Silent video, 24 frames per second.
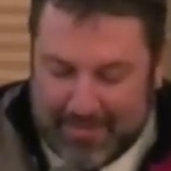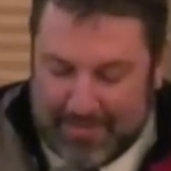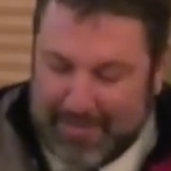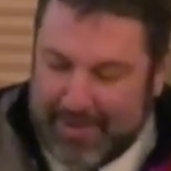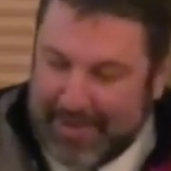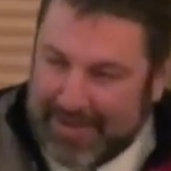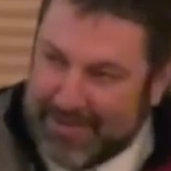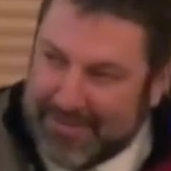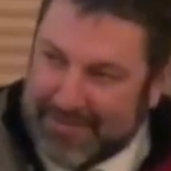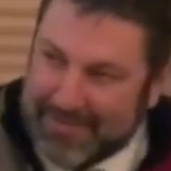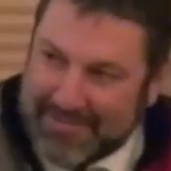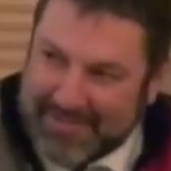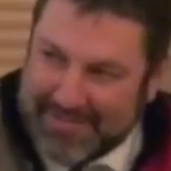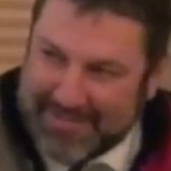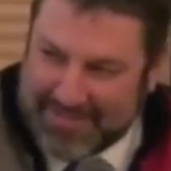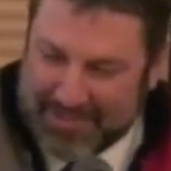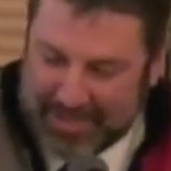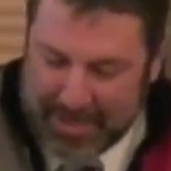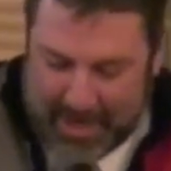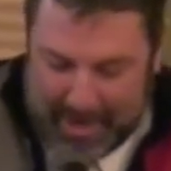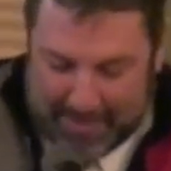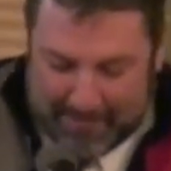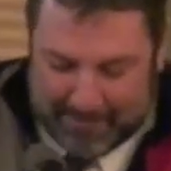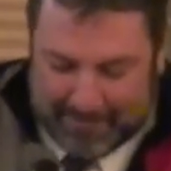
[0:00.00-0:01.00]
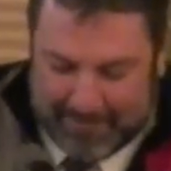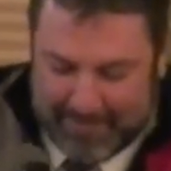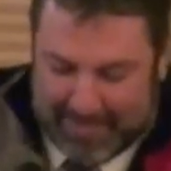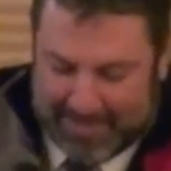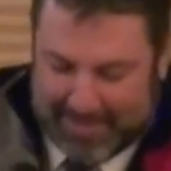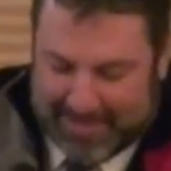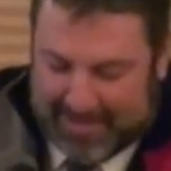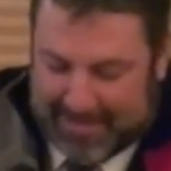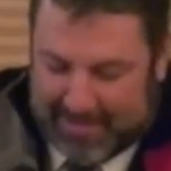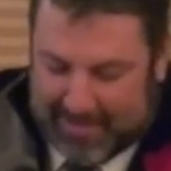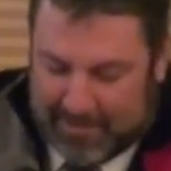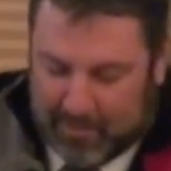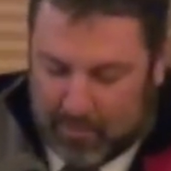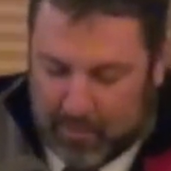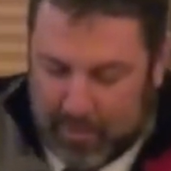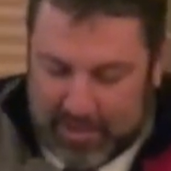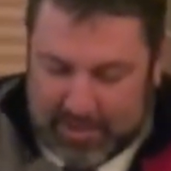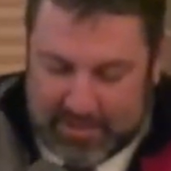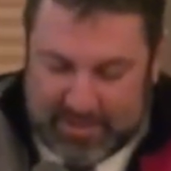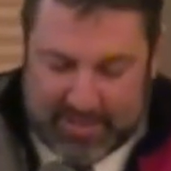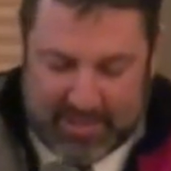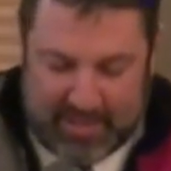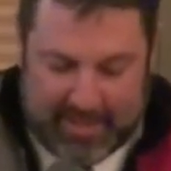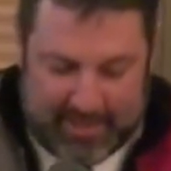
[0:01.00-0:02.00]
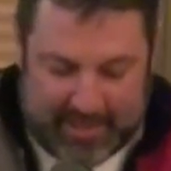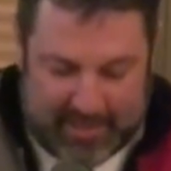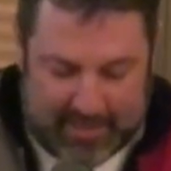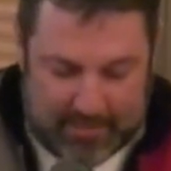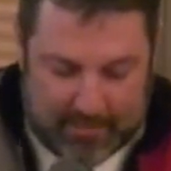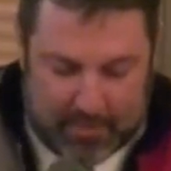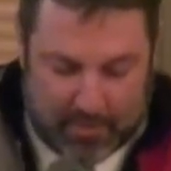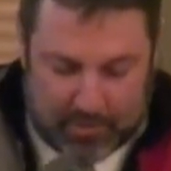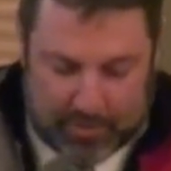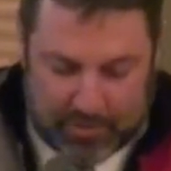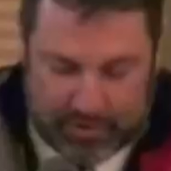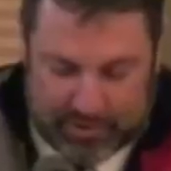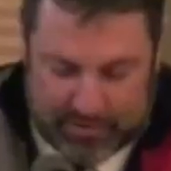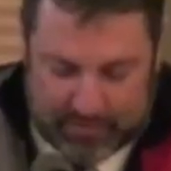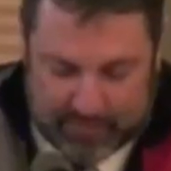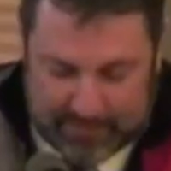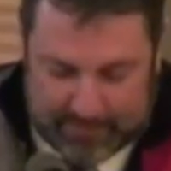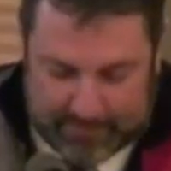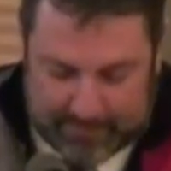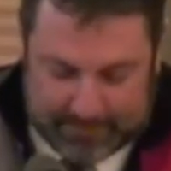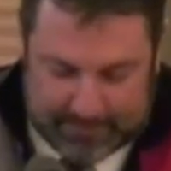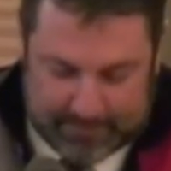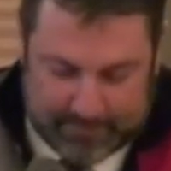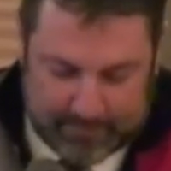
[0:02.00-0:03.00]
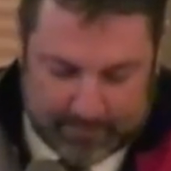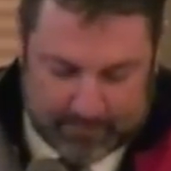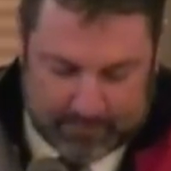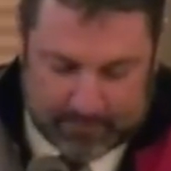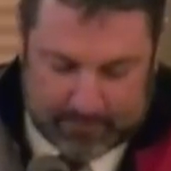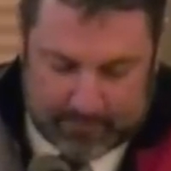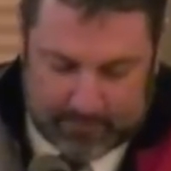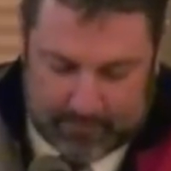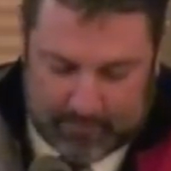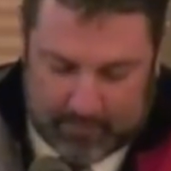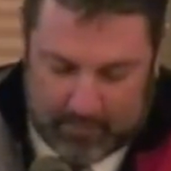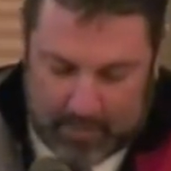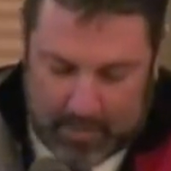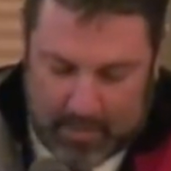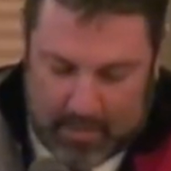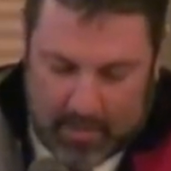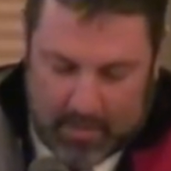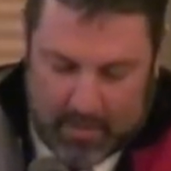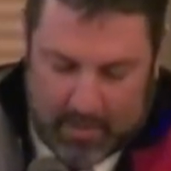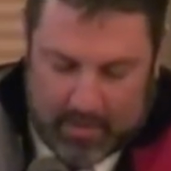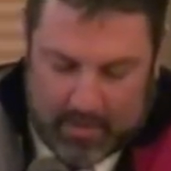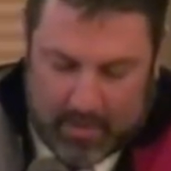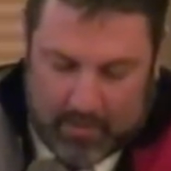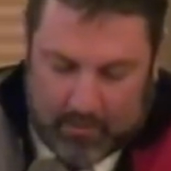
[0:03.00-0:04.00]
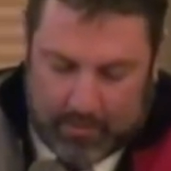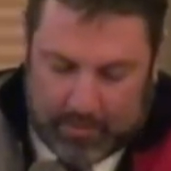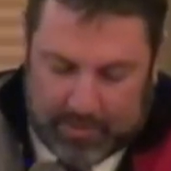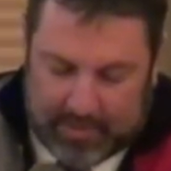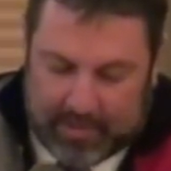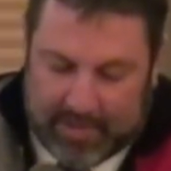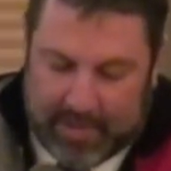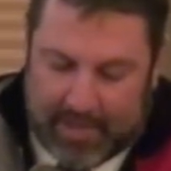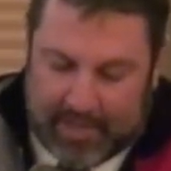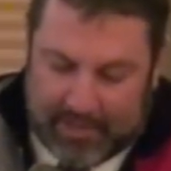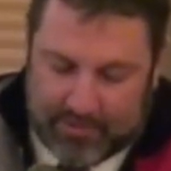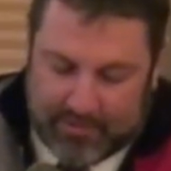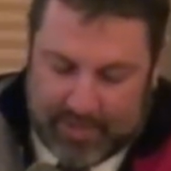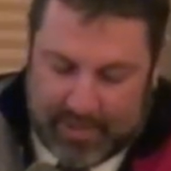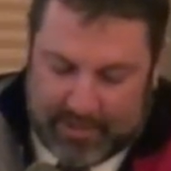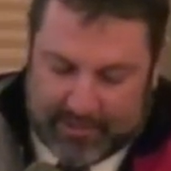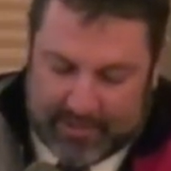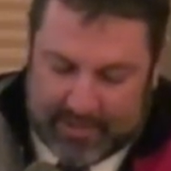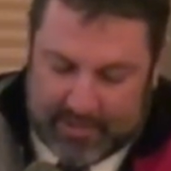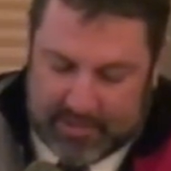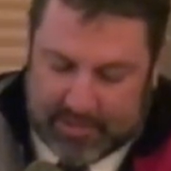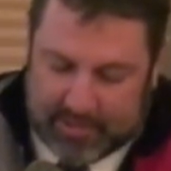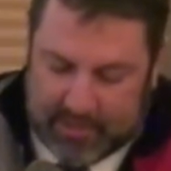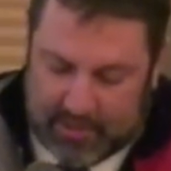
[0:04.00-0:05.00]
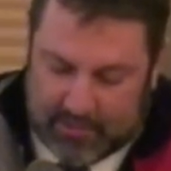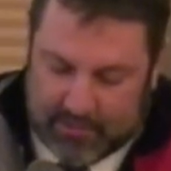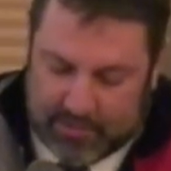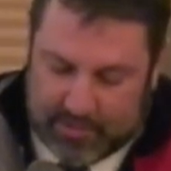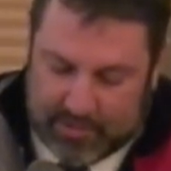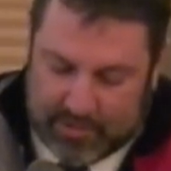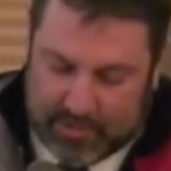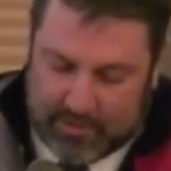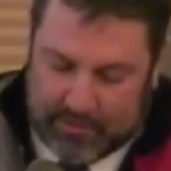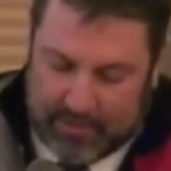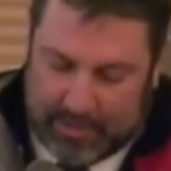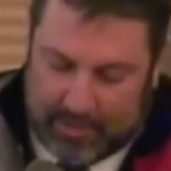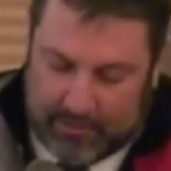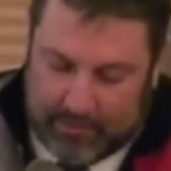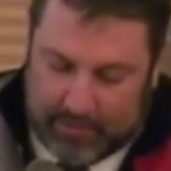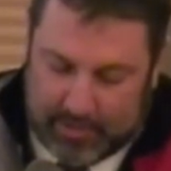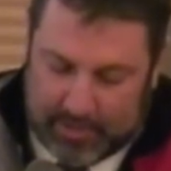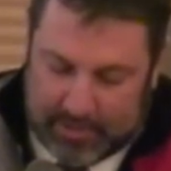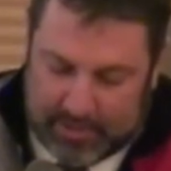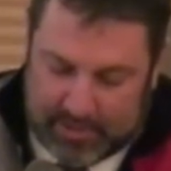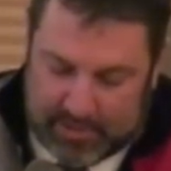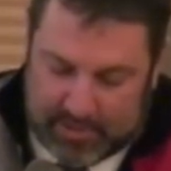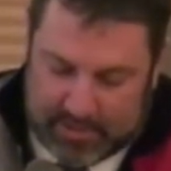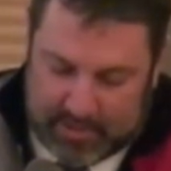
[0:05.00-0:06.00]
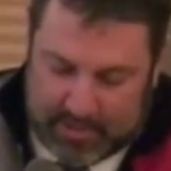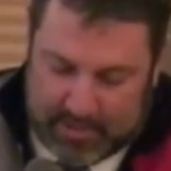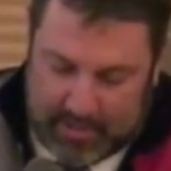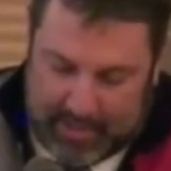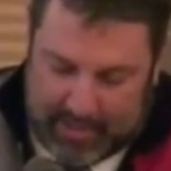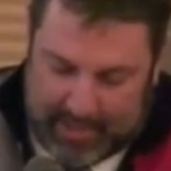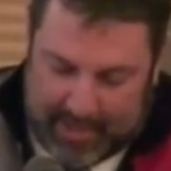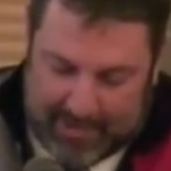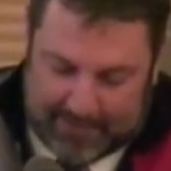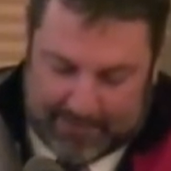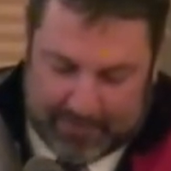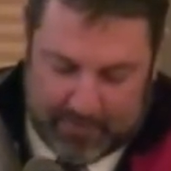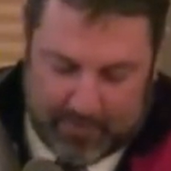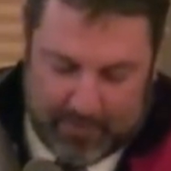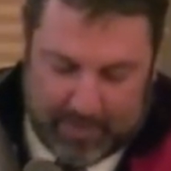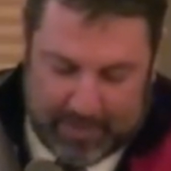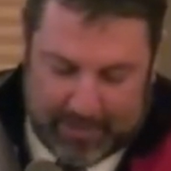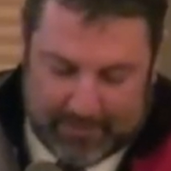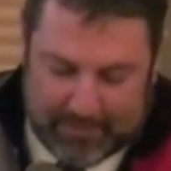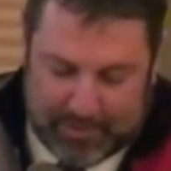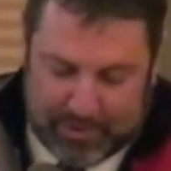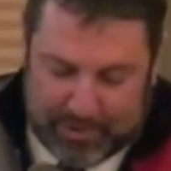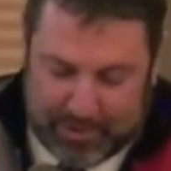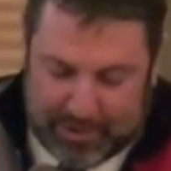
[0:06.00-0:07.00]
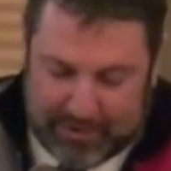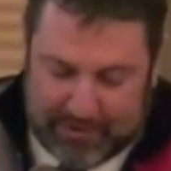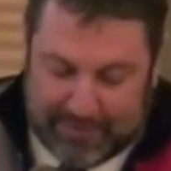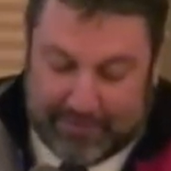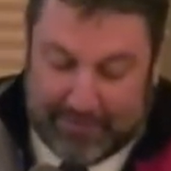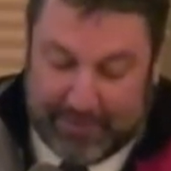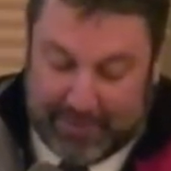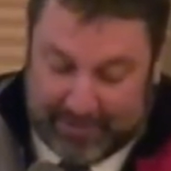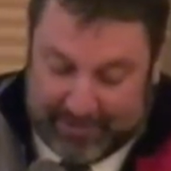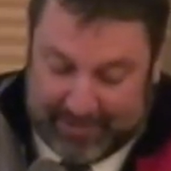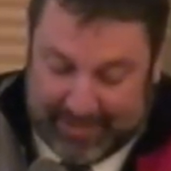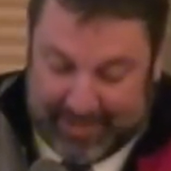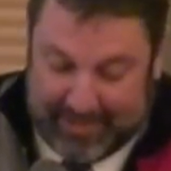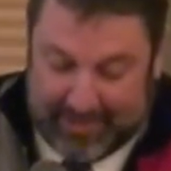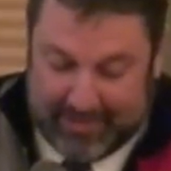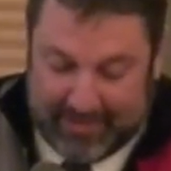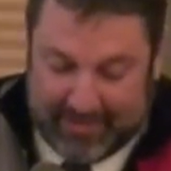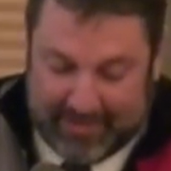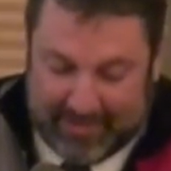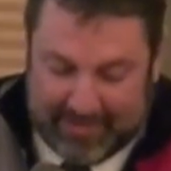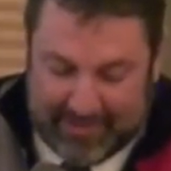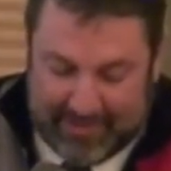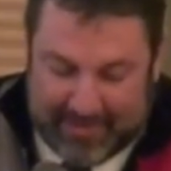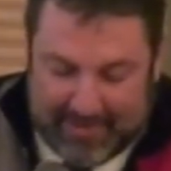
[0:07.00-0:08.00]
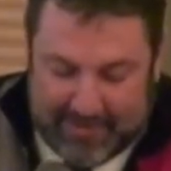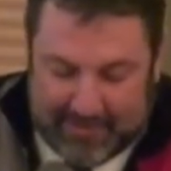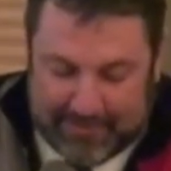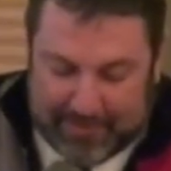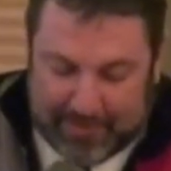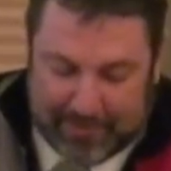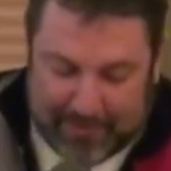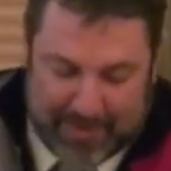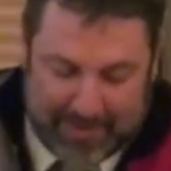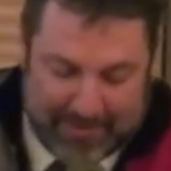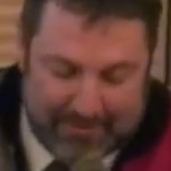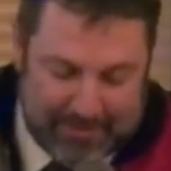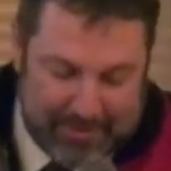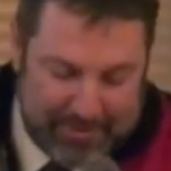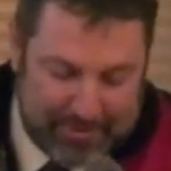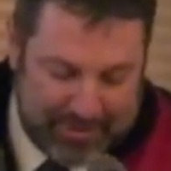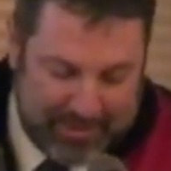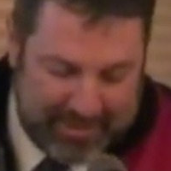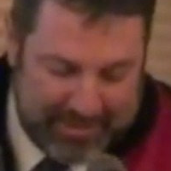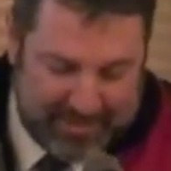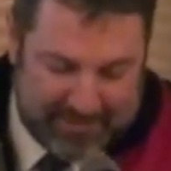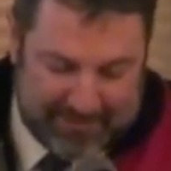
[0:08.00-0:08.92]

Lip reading: Bagel shop was set in motion. With the contracting skills of the Greenwoods, and after what I'm sure felt like a forever